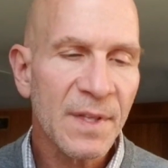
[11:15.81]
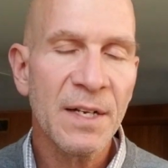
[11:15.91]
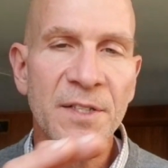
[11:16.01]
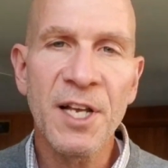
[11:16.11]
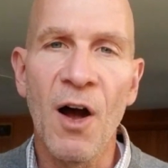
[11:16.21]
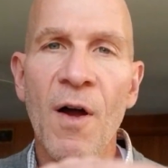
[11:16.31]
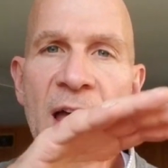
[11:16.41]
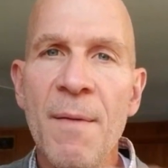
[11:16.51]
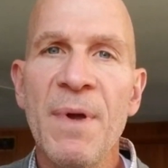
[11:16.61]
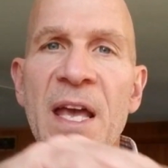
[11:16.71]
So,
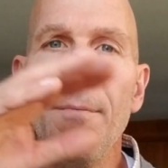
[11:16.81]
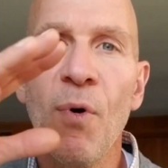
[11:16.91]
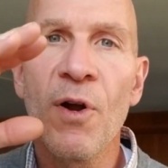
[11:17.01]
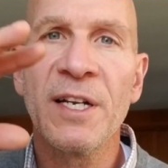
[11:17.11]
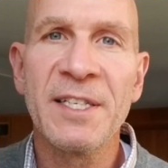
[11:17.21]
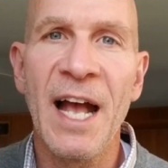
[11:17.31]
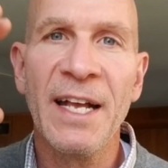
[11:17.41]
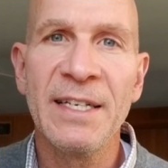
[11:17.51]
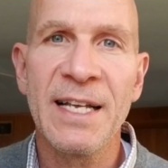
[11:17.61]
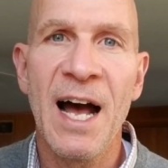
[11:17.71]
being born a
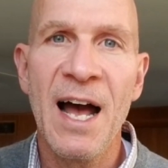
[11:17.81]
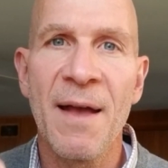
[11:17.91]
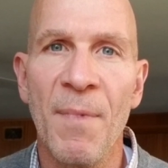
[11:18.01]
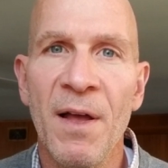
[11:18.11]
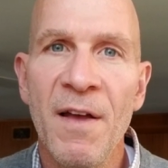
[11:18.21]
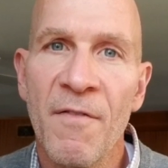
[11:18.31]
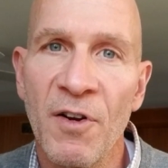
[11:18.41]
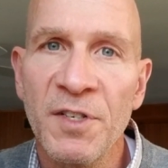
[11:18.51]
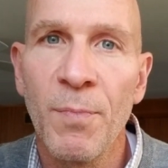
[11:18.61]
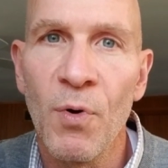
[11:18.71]
second time,
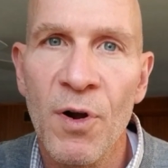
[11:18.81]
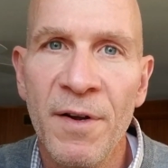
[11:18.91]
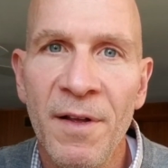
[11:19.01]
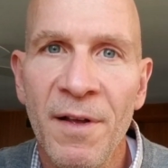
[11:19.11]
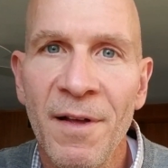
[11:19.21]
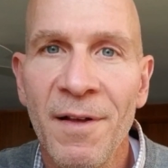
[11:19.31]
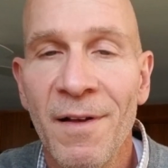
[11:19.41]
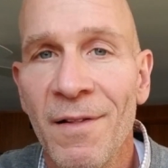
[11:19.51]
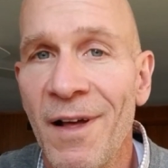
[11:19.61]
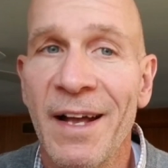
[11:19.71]
first born
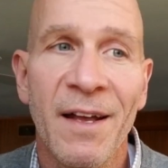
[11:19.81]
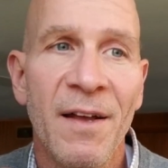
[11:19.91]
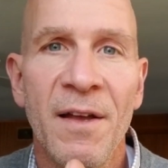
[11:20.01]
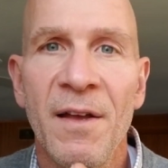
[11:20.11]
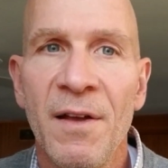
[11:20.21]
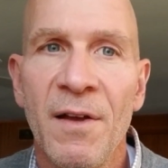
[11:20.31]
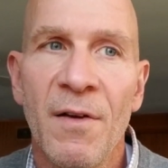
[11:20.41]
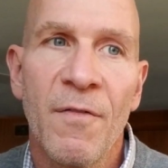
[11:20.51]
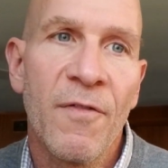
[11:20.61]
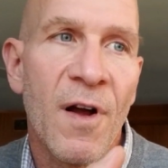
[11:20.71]
like
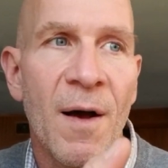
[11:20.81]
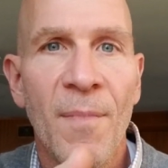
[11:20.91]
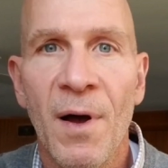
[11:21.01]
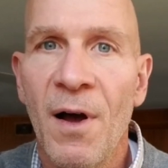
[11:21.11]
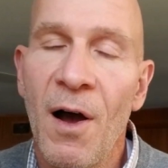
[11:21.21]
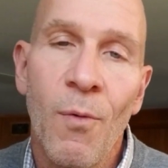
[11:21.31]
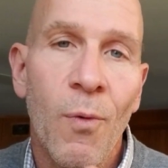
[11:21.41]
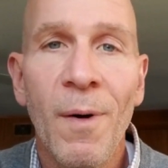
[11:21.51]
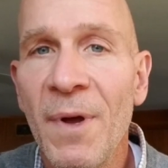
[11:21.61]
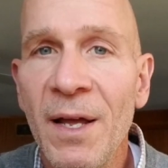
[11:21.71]
from a
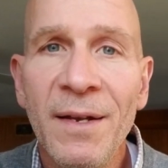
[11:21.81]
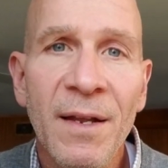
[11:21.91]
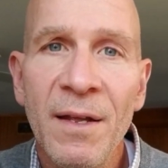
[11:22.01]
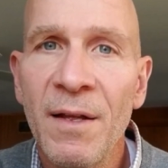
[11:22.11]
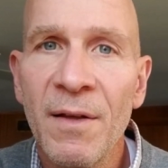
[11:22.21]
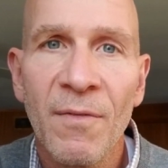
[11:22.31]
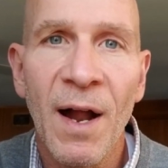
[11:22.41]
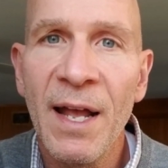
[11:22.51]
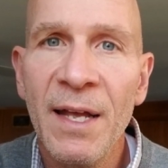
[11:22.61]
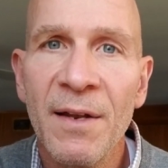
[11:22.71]
woman,
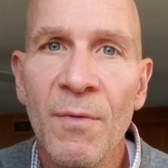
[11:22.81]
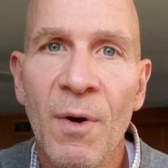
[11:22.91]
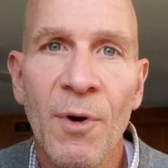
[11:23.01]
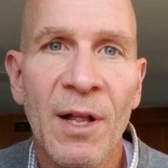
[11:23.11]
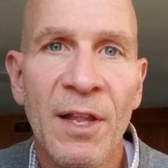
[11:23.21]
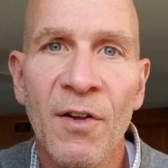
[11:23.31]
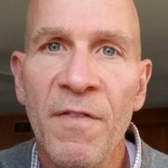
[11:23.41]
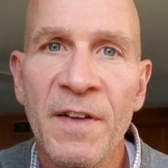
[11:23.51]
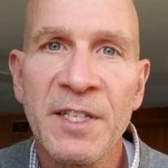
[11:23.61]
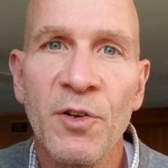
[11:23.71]
right? Where we're a little
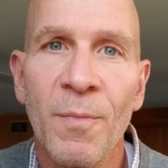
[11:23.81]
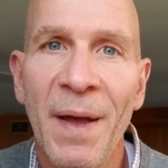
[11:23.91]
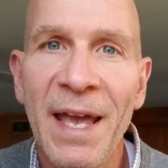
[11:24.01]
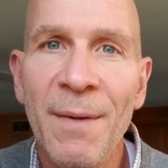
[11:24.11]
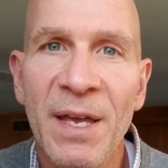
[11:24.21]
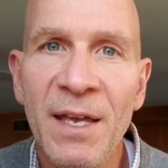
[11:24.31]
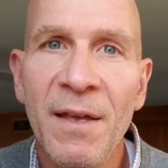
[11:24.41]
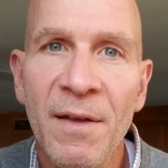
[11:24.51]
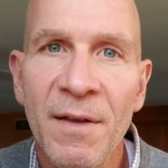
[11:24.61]
physical baby,